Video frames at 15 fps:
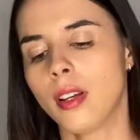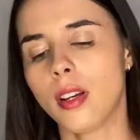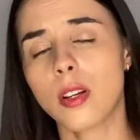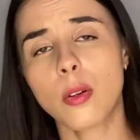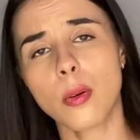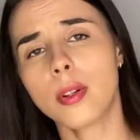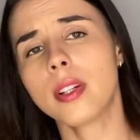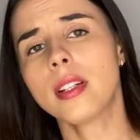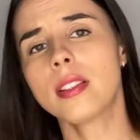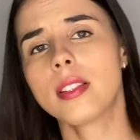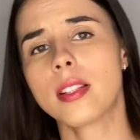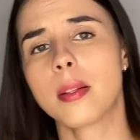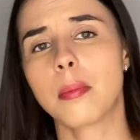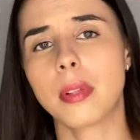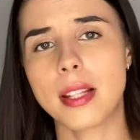According to
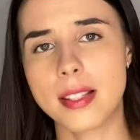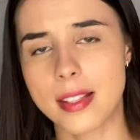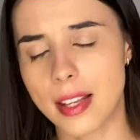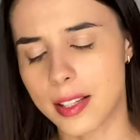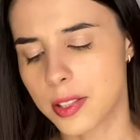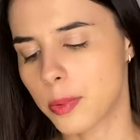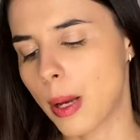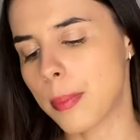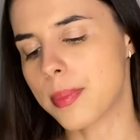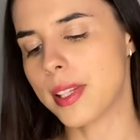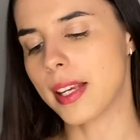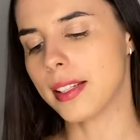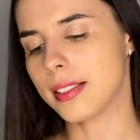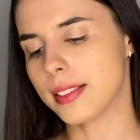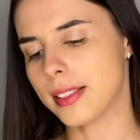the Blistex
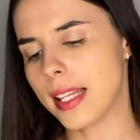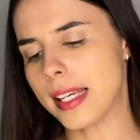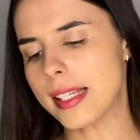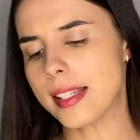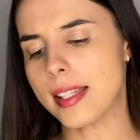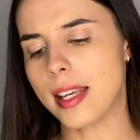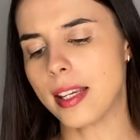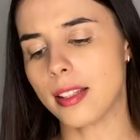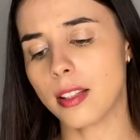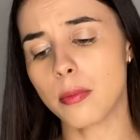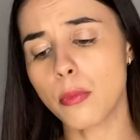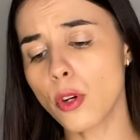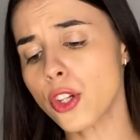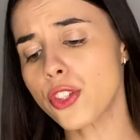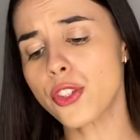website, they say the
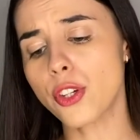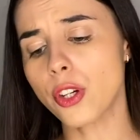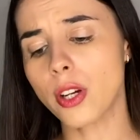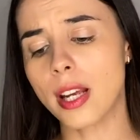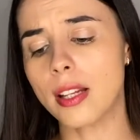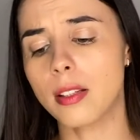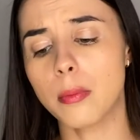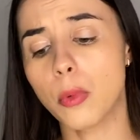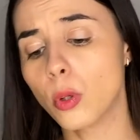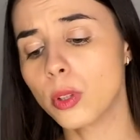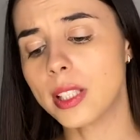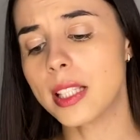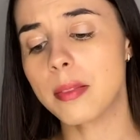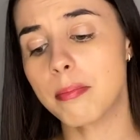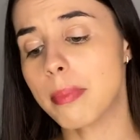moisture and
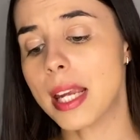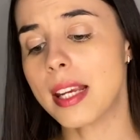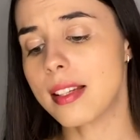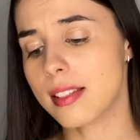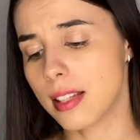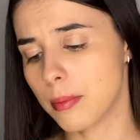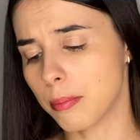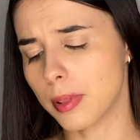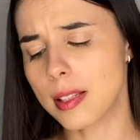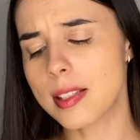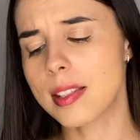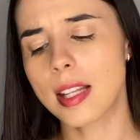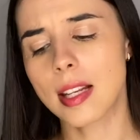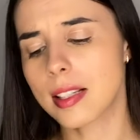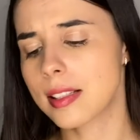emollient base in
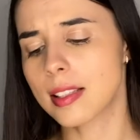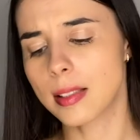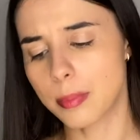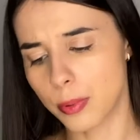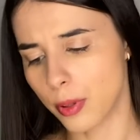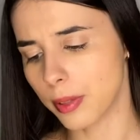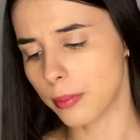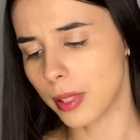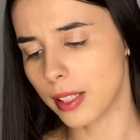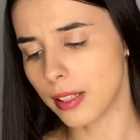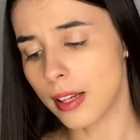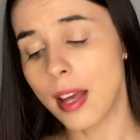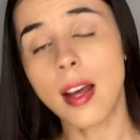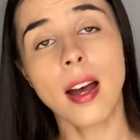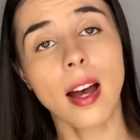Blistex lip ointment
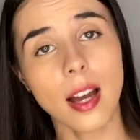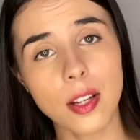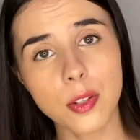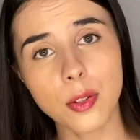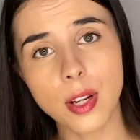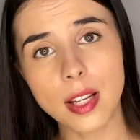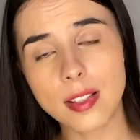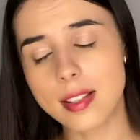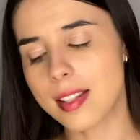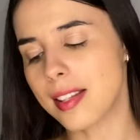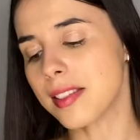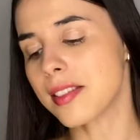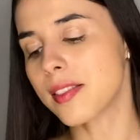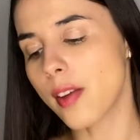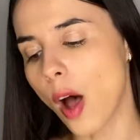hydrates and
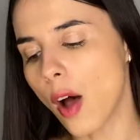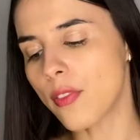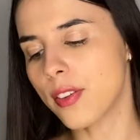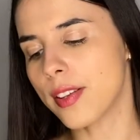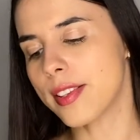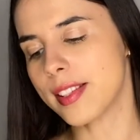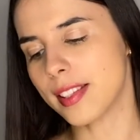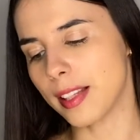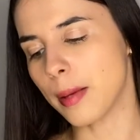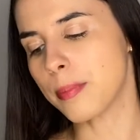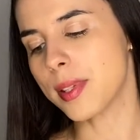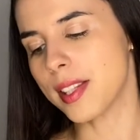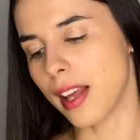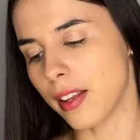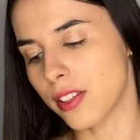softens lip
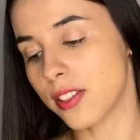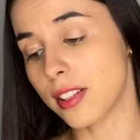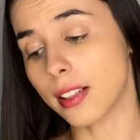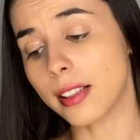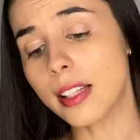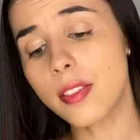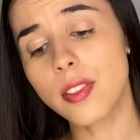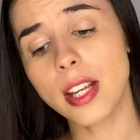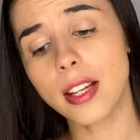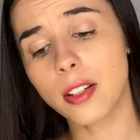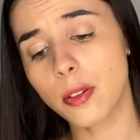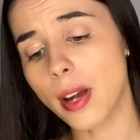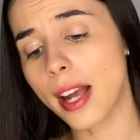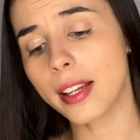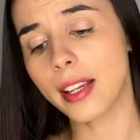cells to alleviate
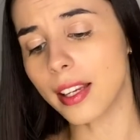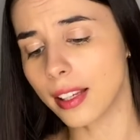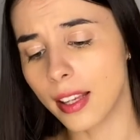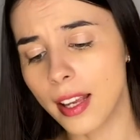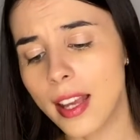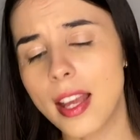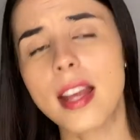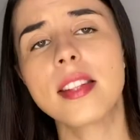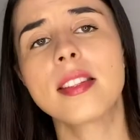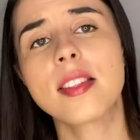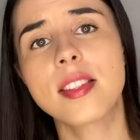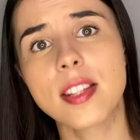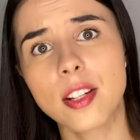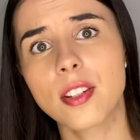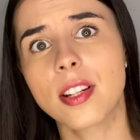cracking and
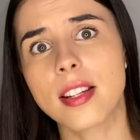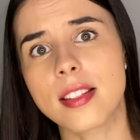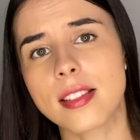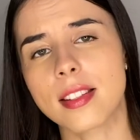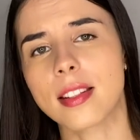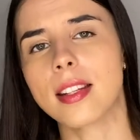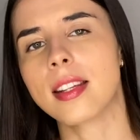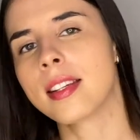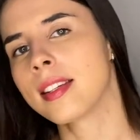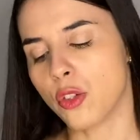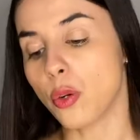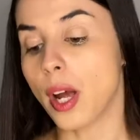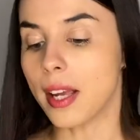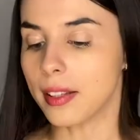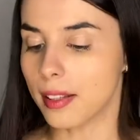seriously
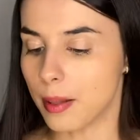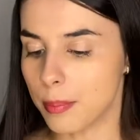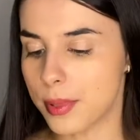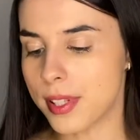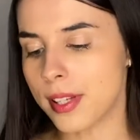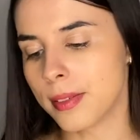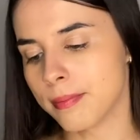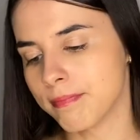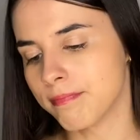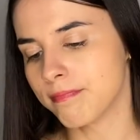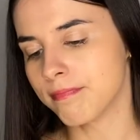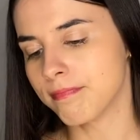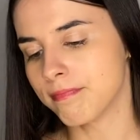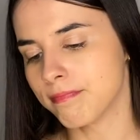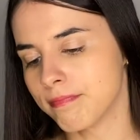dry lips.
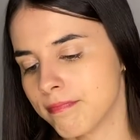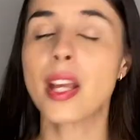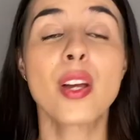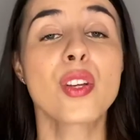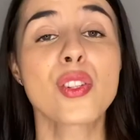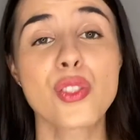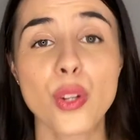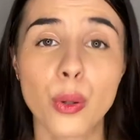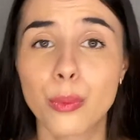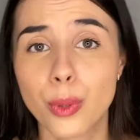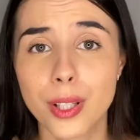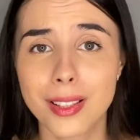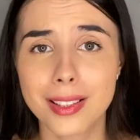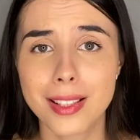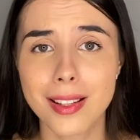So
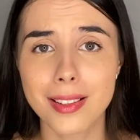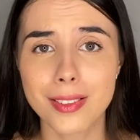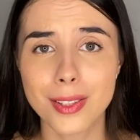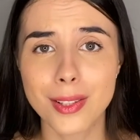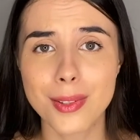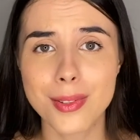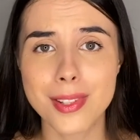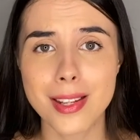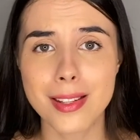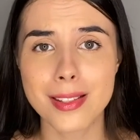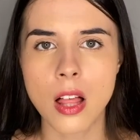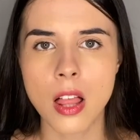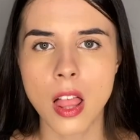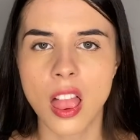what are the other uses?